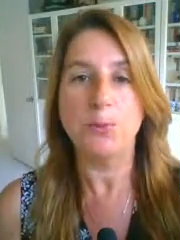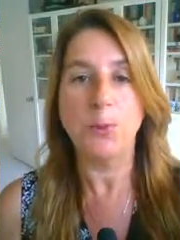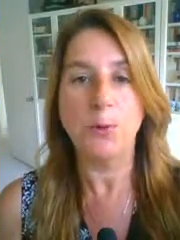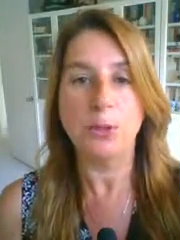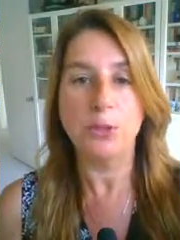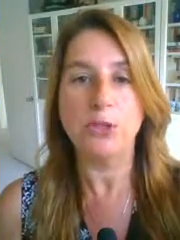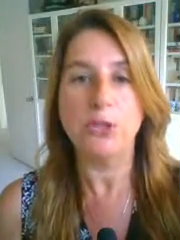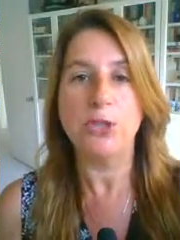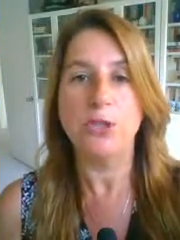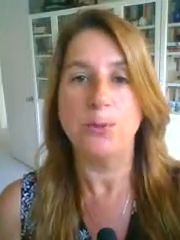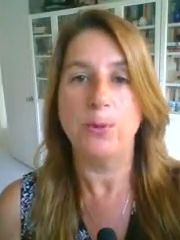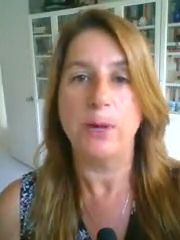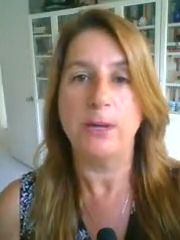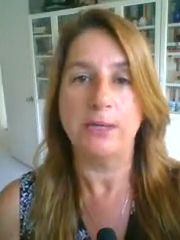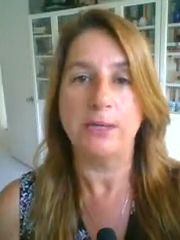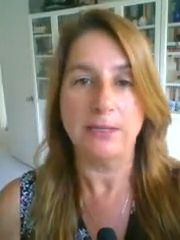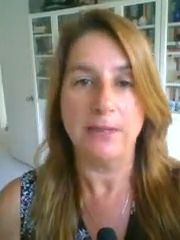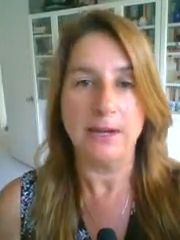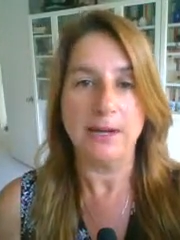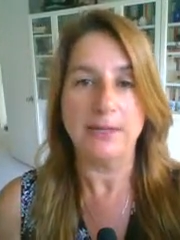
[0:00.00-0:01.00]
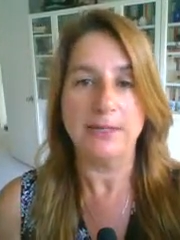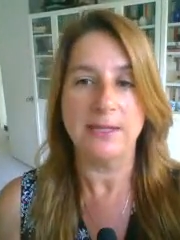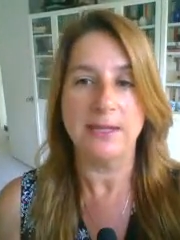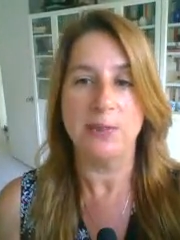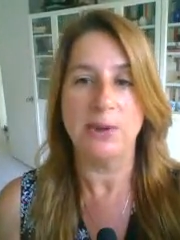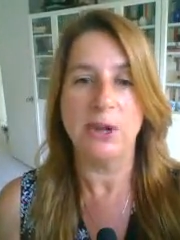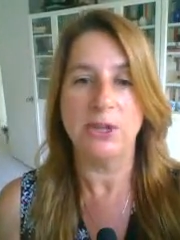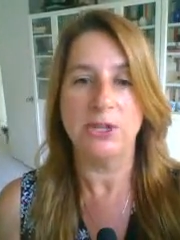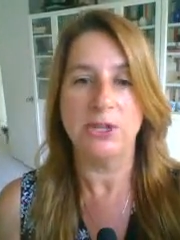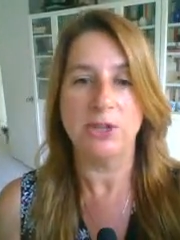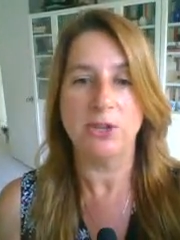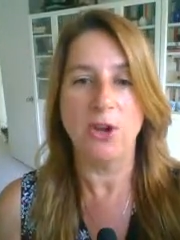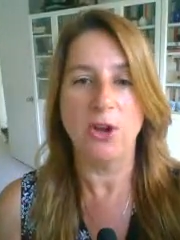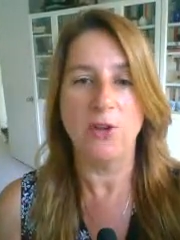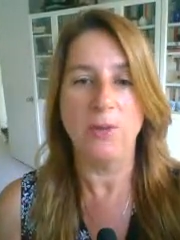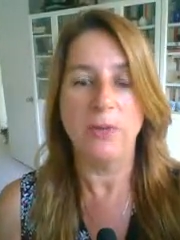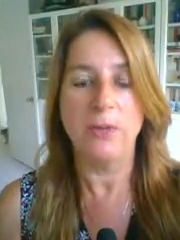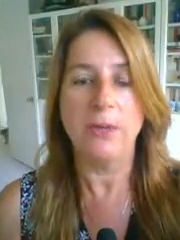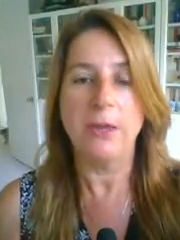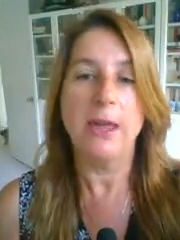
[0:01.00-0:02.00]
brought to you by
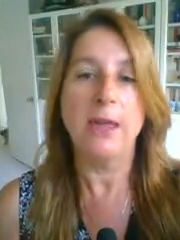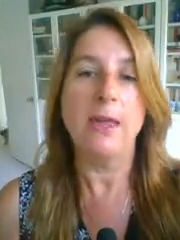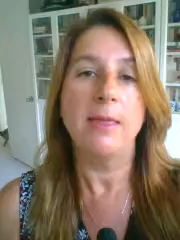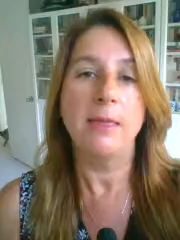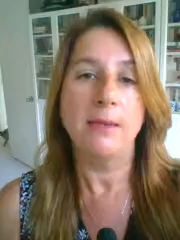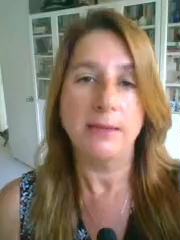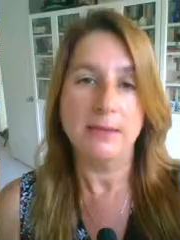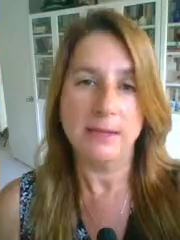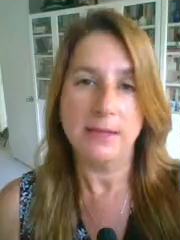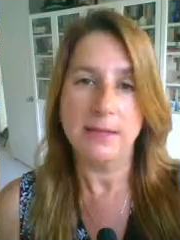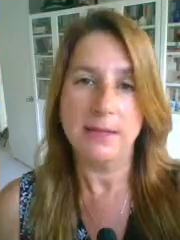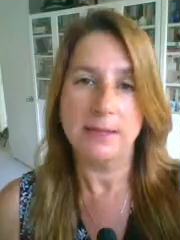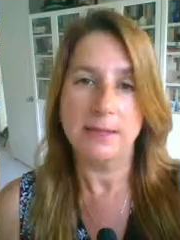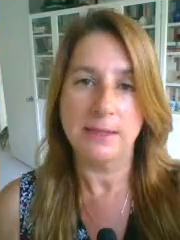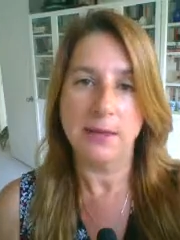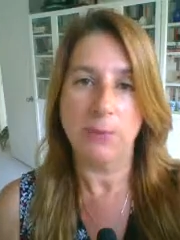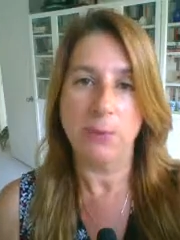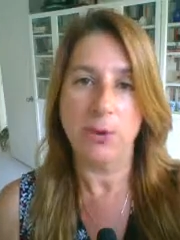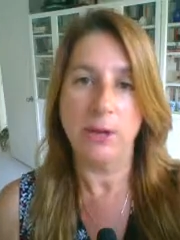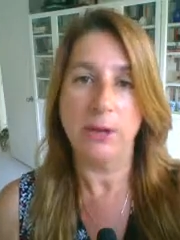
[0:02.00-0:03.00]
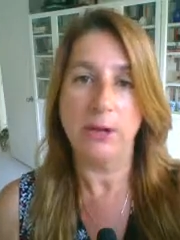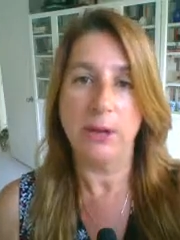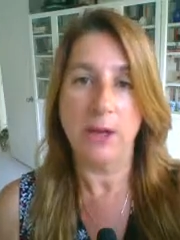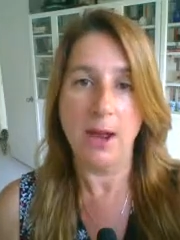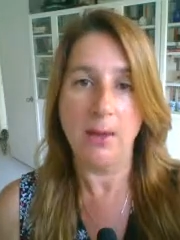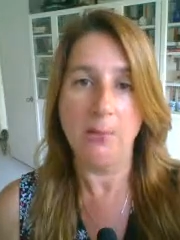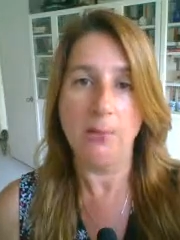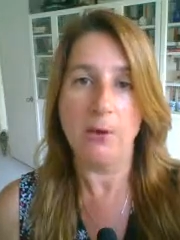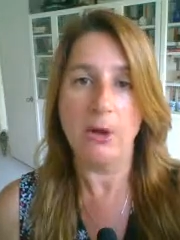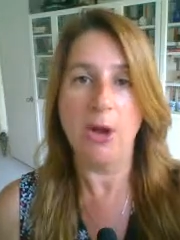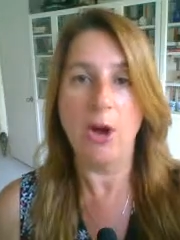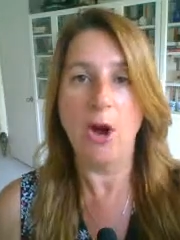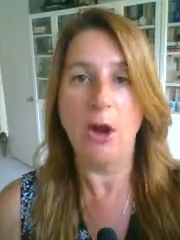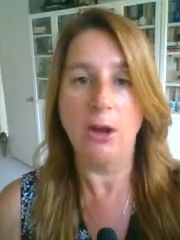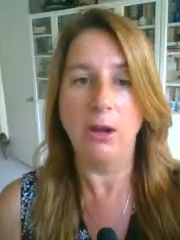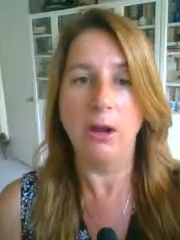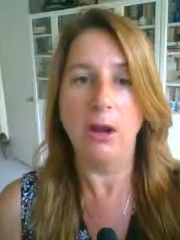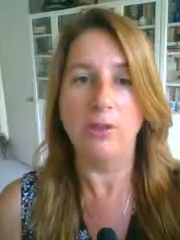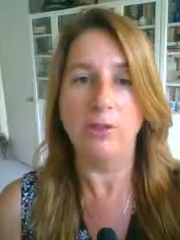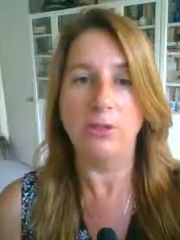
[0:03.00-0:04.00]
studysamurai.com and the Study Samurai Library
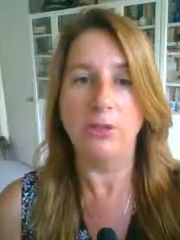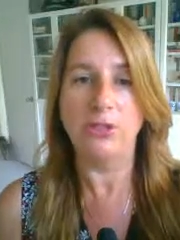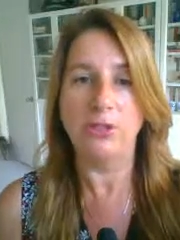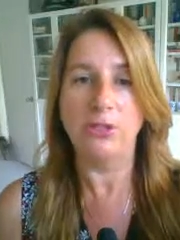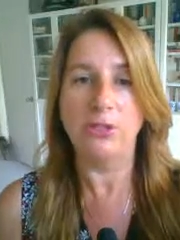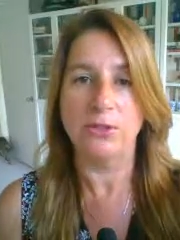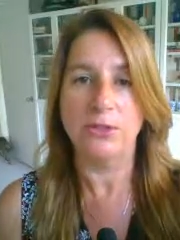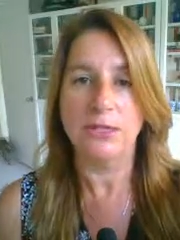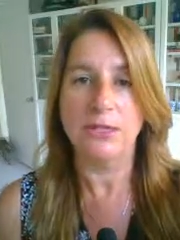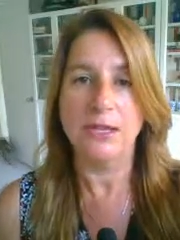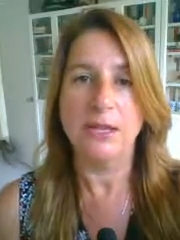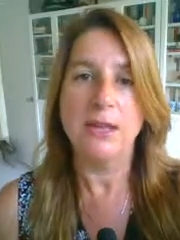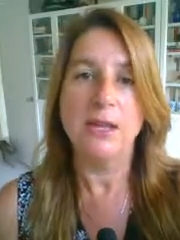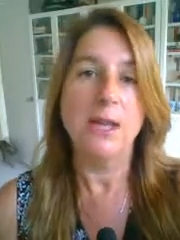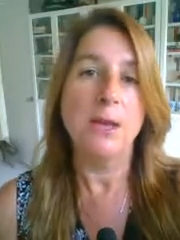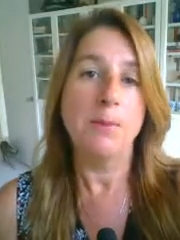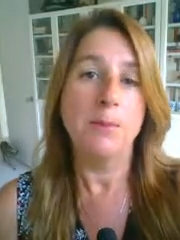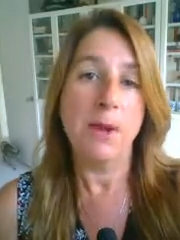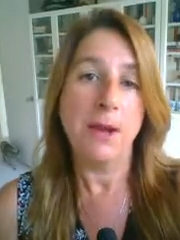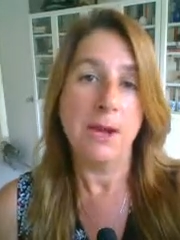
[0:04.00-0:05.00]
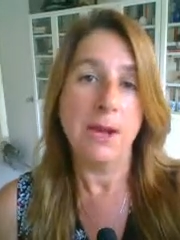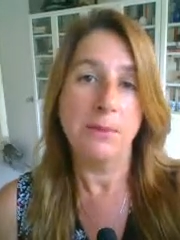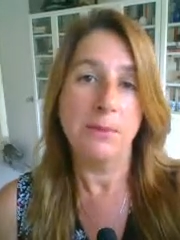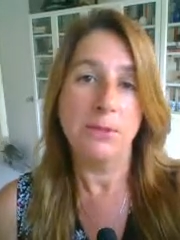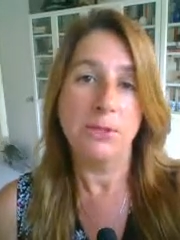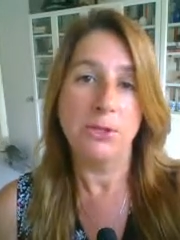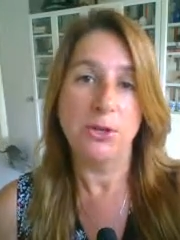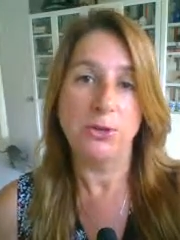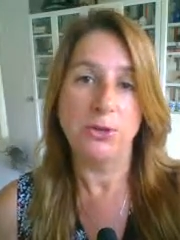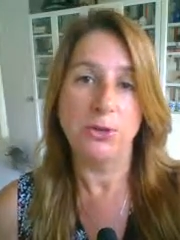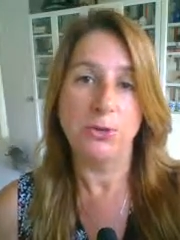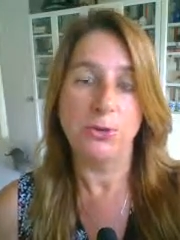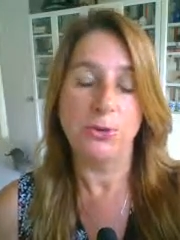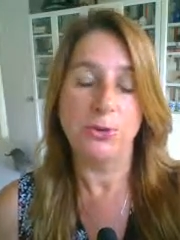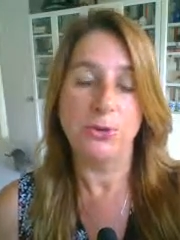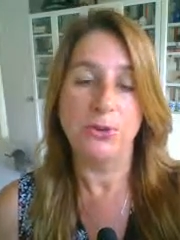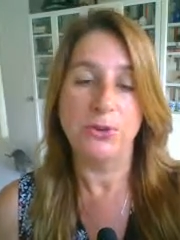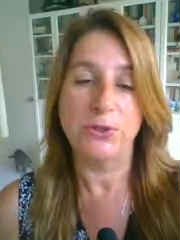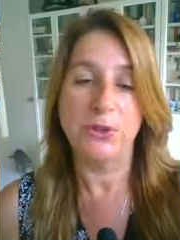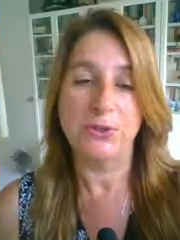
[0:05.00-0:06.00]
online resource. My name is Dr.
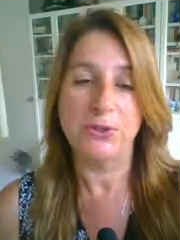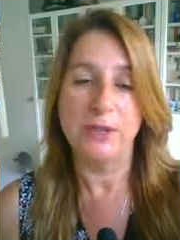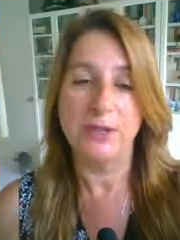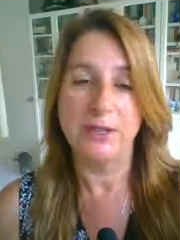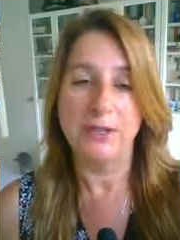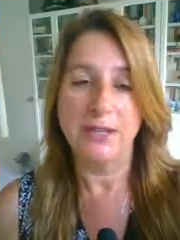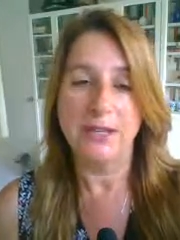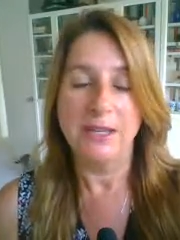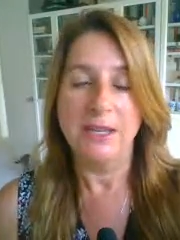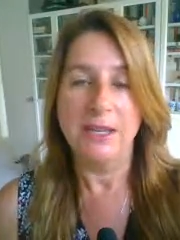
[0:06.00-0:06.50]
Prue Salter,